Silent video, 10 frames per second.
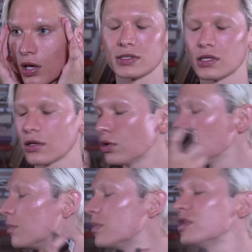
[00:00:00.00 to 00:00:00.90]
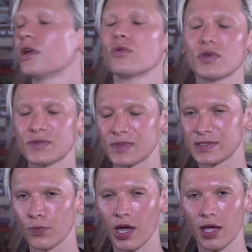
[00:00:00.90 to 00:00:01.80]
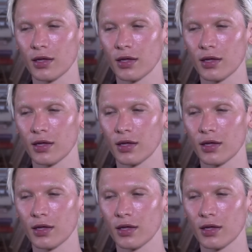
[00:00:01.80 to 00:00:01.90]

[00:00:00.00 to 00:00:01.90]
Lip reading: some little Madonna Rose Mist spray.